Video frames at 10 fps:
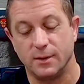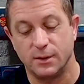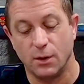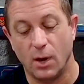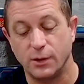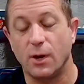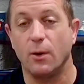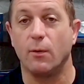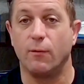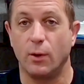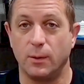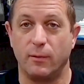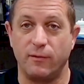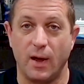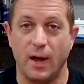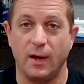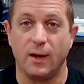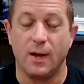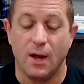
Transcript: So I try to avoid the buffet.